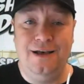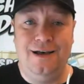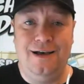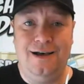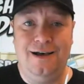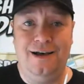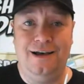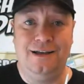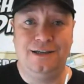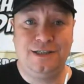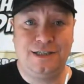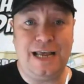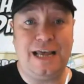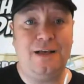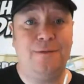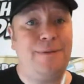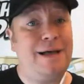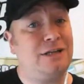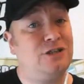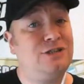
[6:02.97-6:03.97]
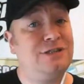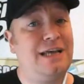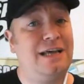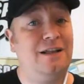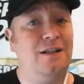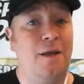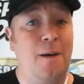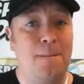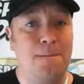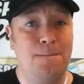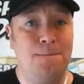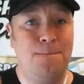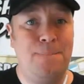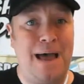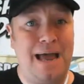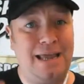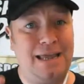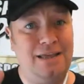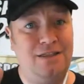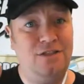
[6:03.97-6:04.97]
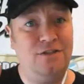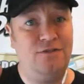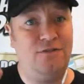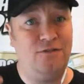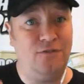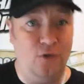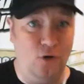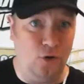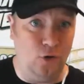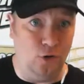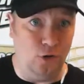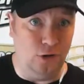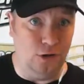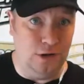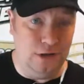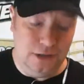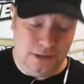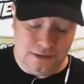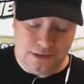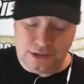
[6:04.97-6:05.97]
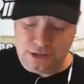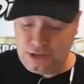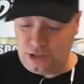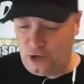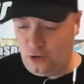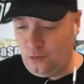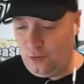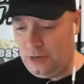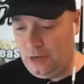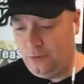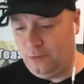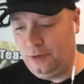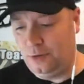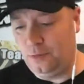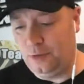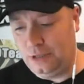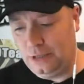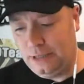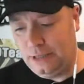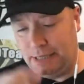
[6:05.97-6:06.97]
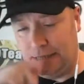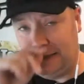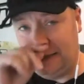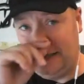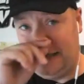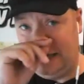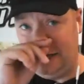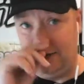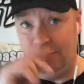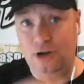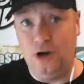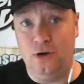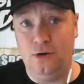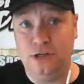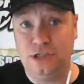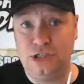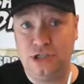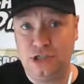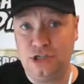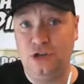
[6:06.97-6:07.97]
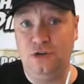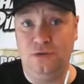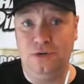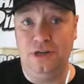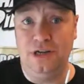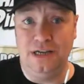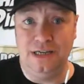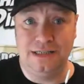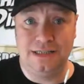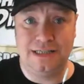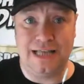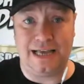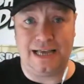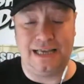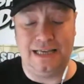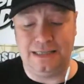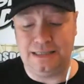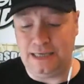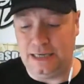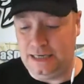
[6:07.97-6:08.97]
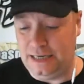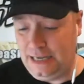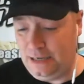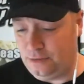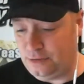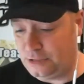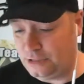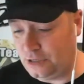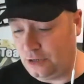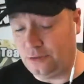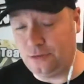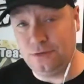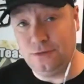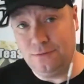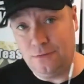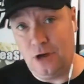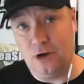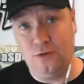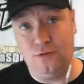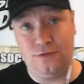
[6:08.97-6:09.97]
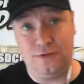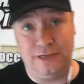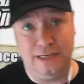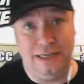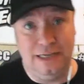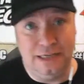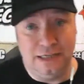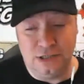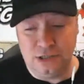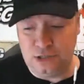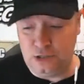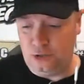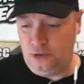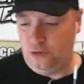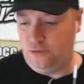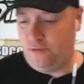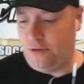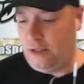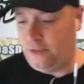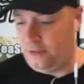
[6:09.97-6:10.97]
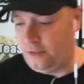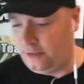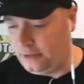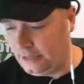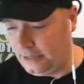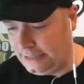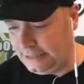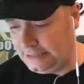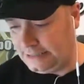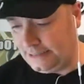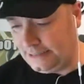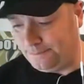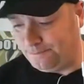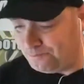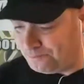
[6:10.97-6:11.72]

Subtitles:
badge sale back in the fall. So we will let you know as soon as that gets announced. So hopefully sooner rather than later.